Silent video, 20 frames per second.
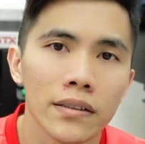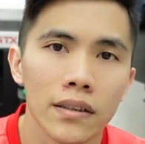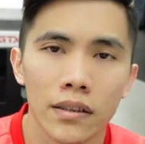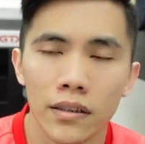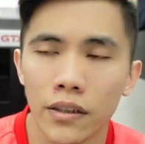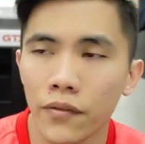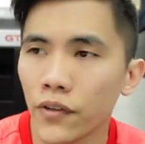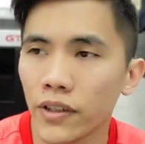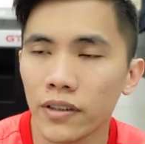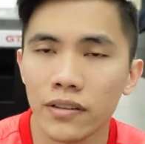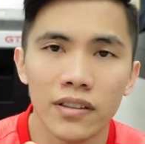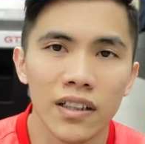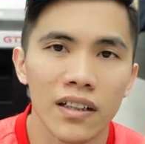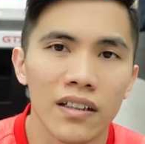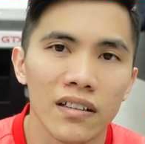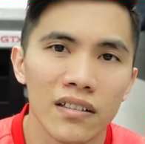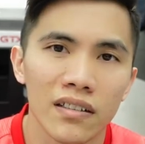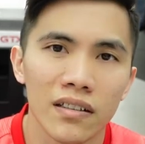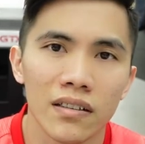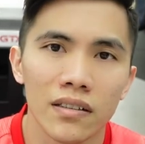different
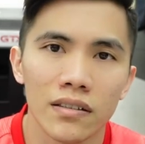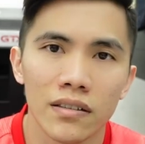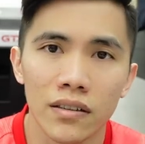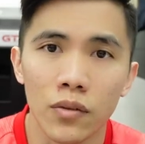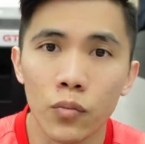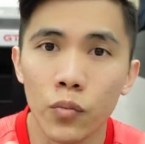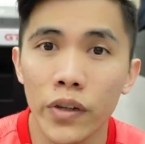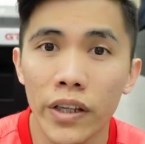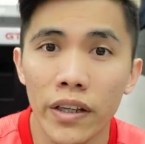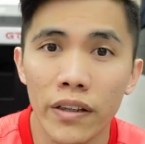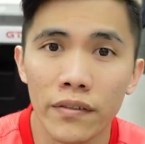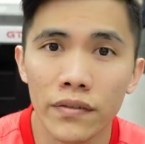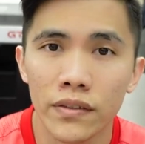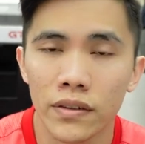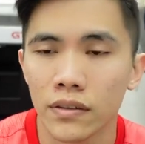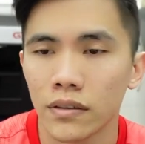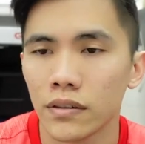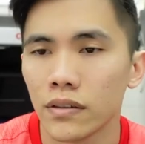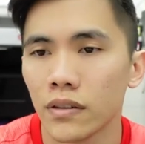thickness, the weaves.